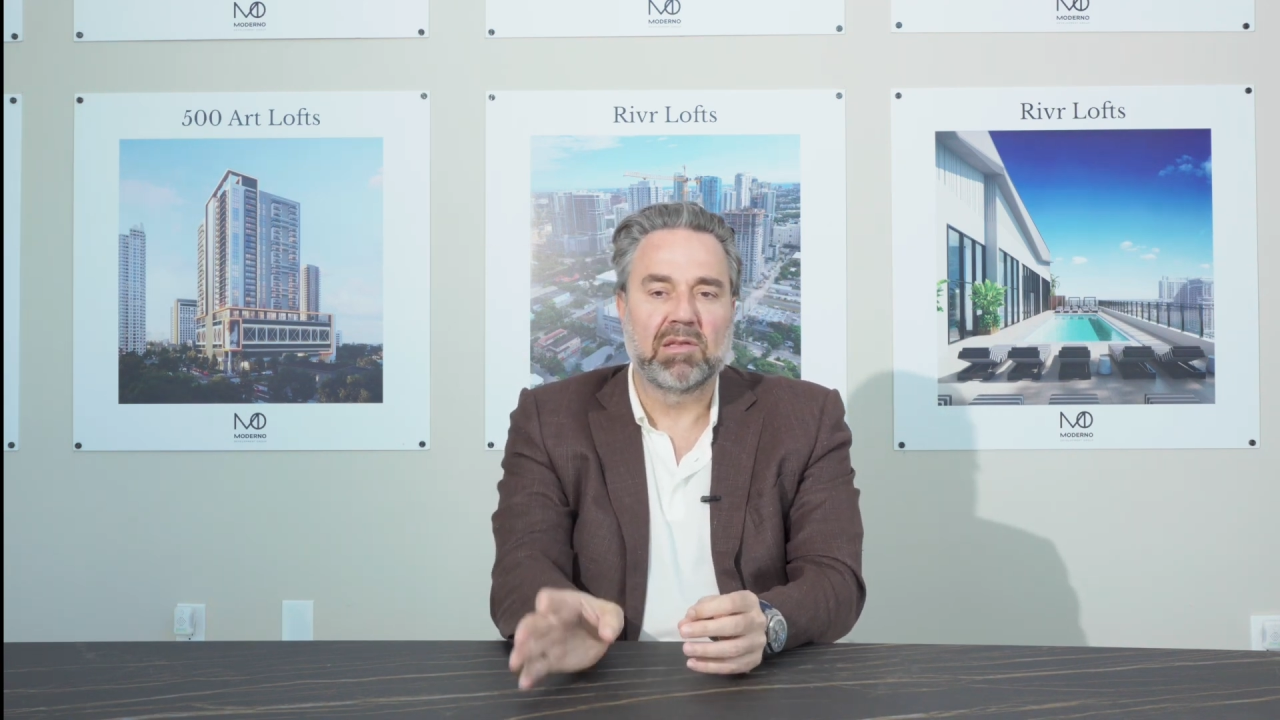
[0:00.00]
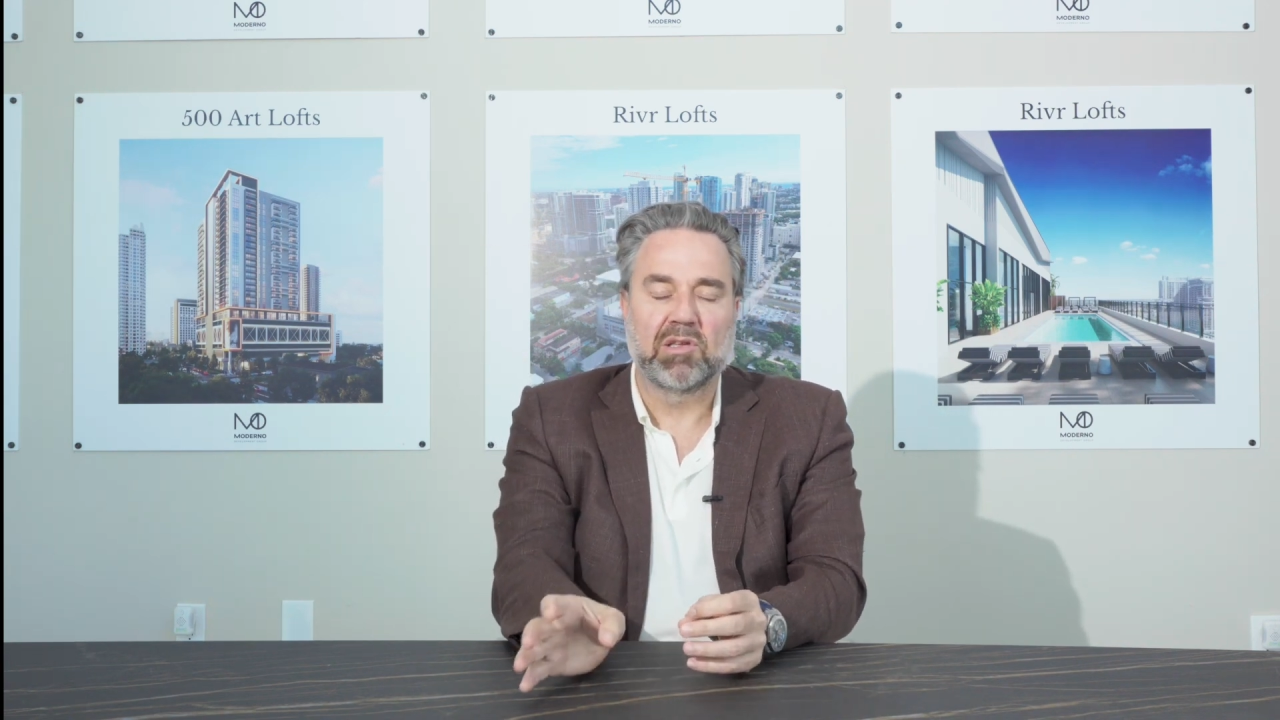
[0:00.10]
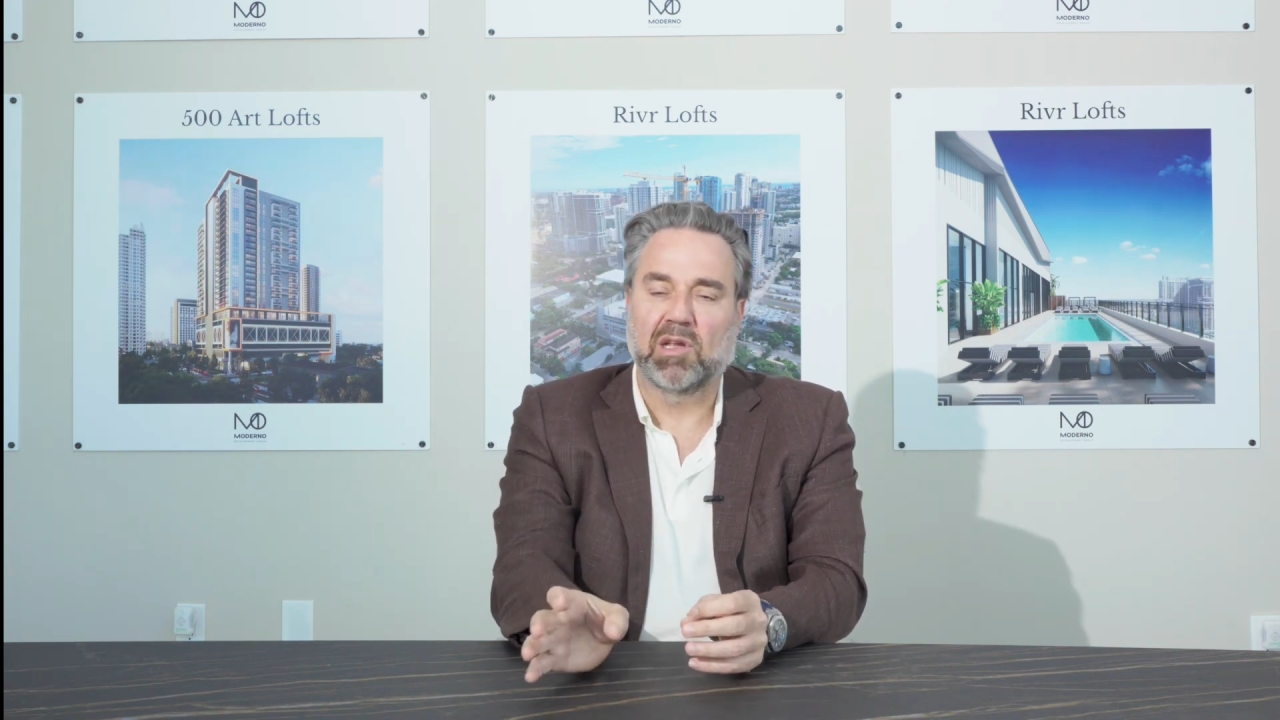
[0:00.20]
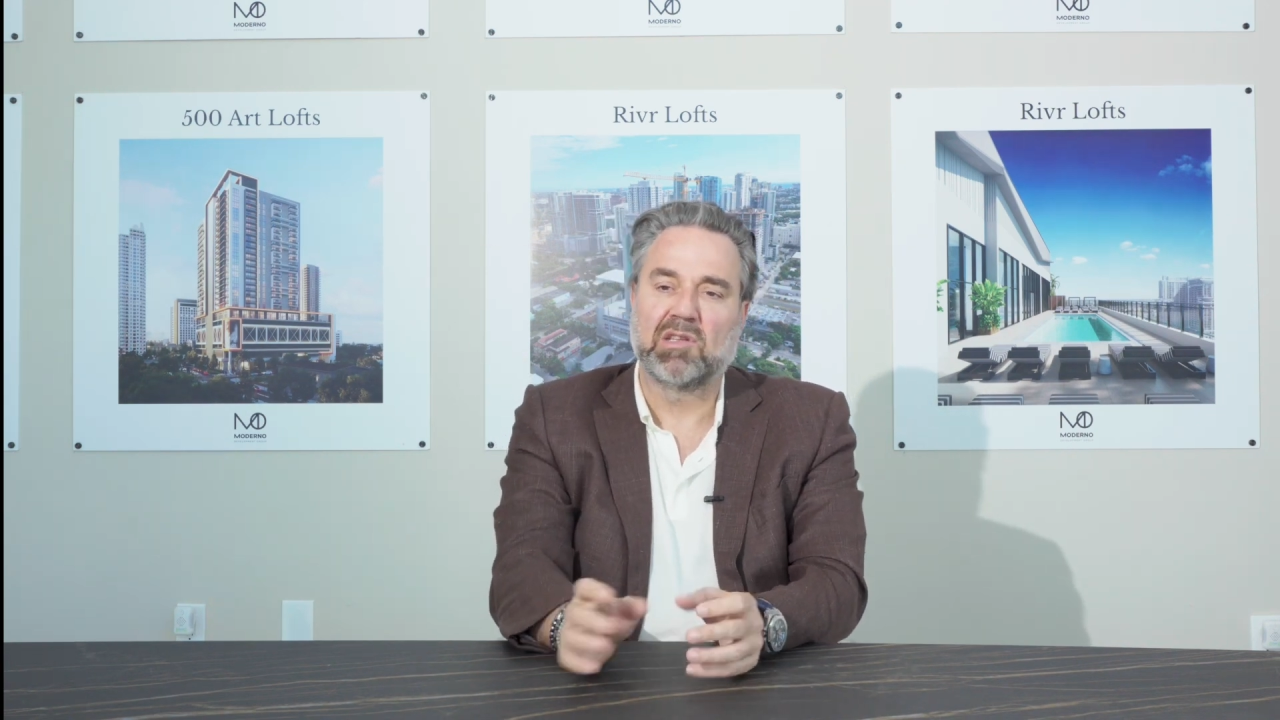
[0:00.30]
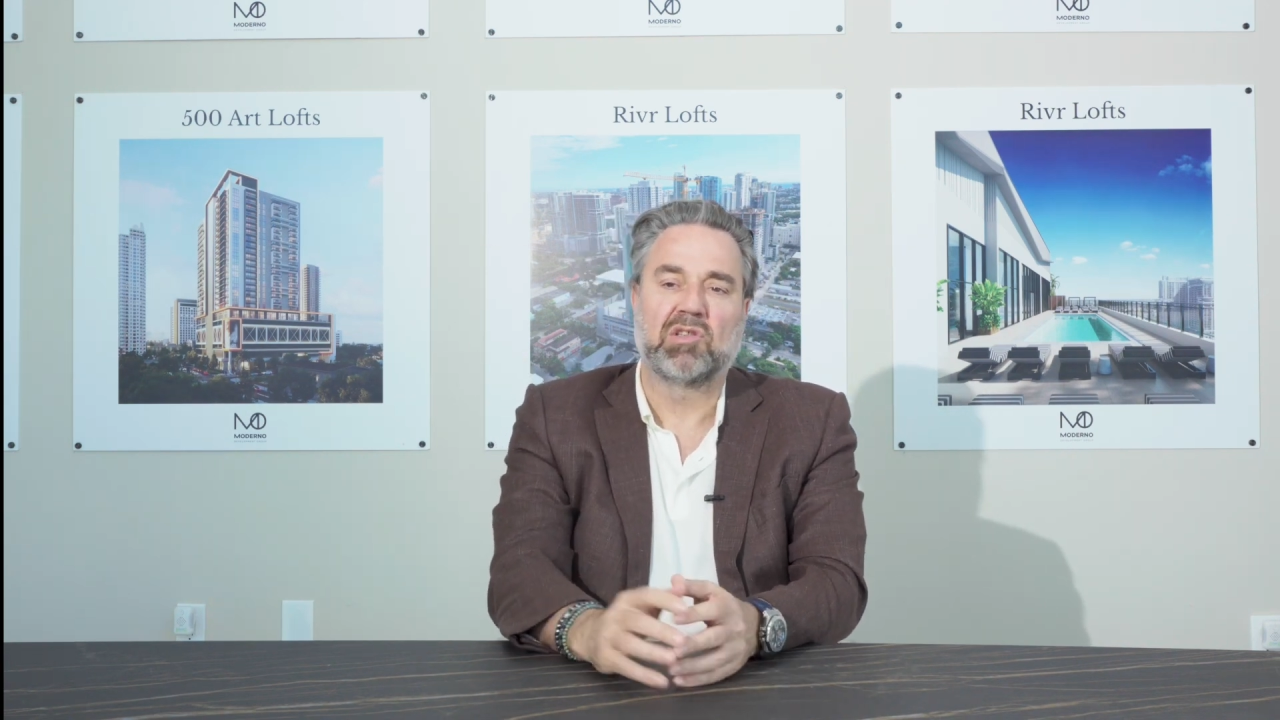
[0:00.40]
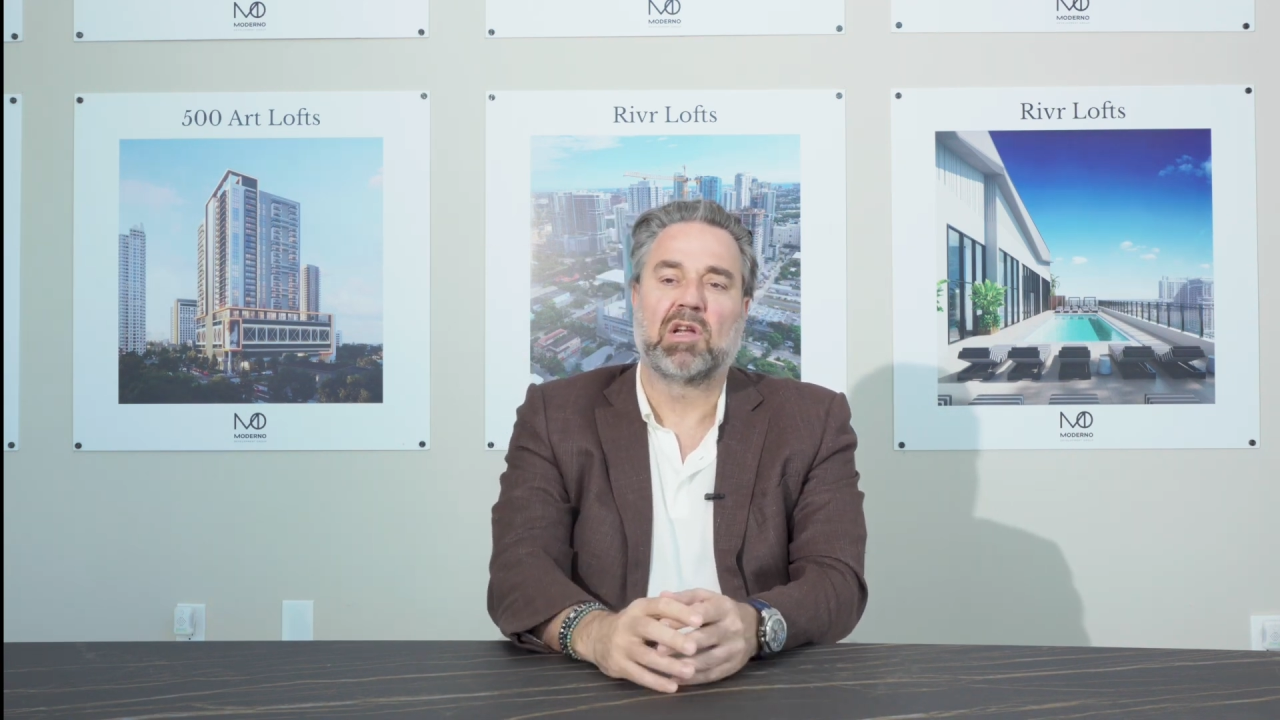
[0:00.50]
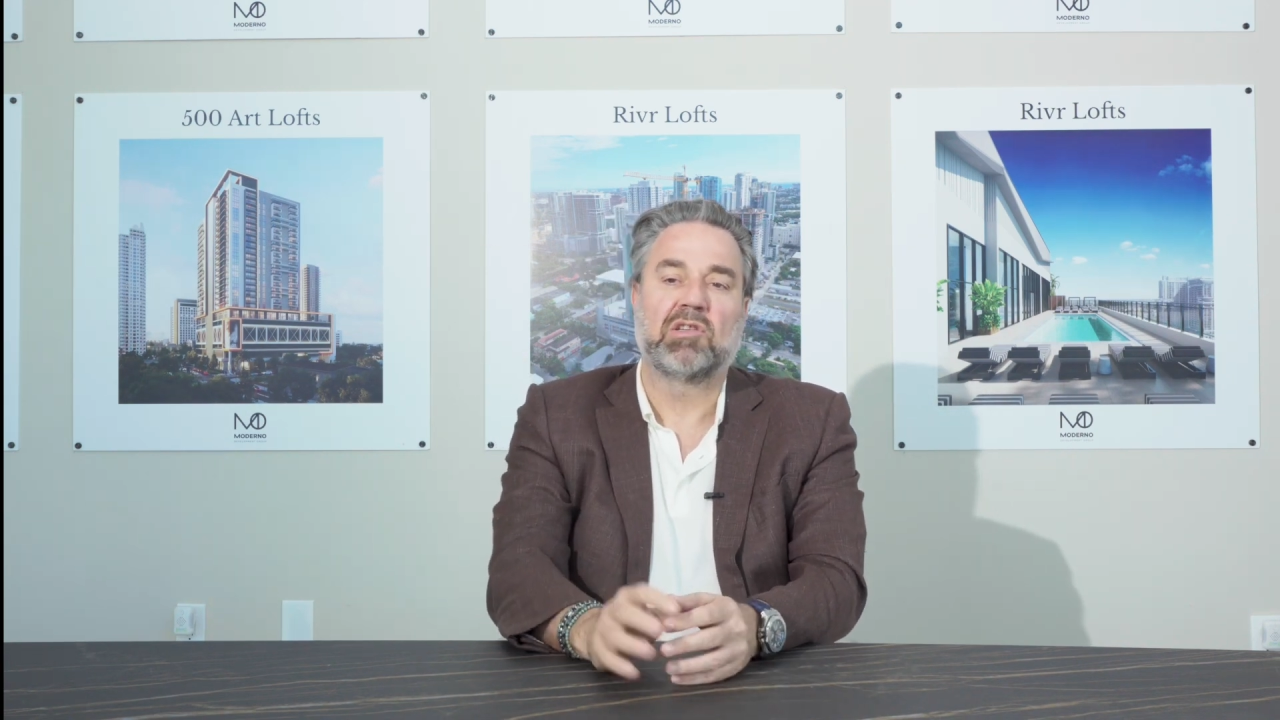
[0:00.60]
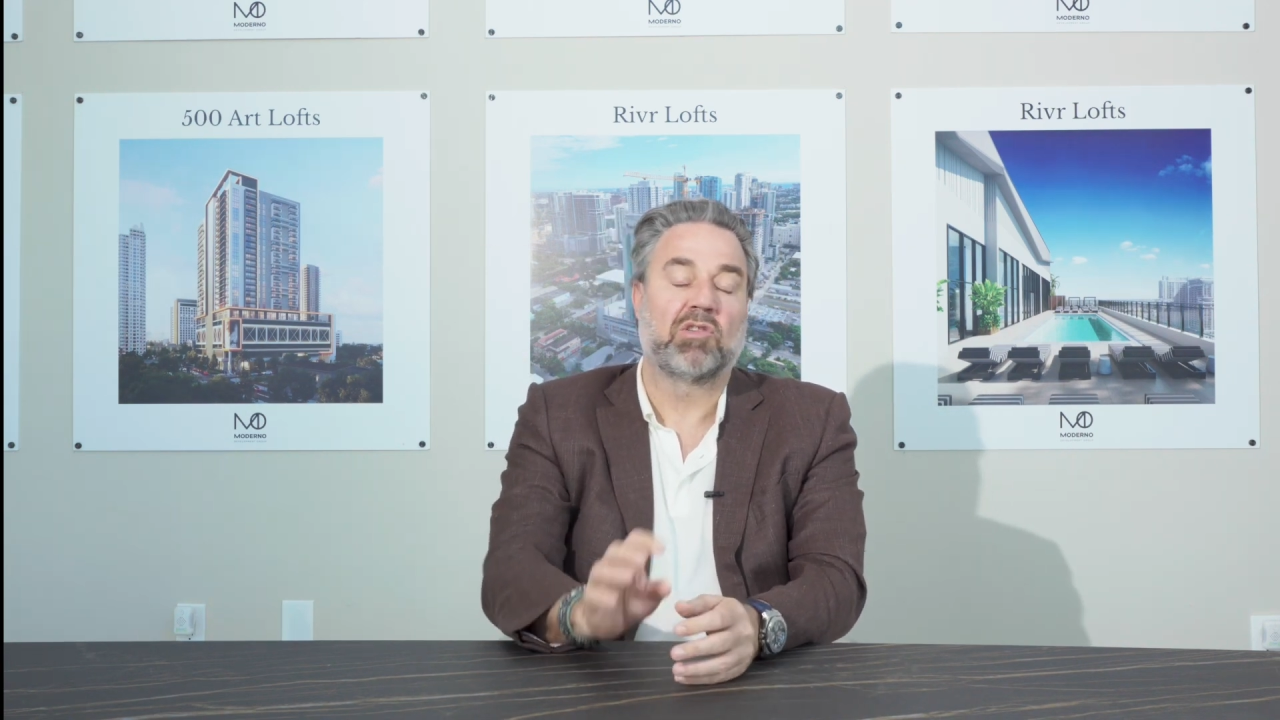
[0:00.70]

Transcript: such and such,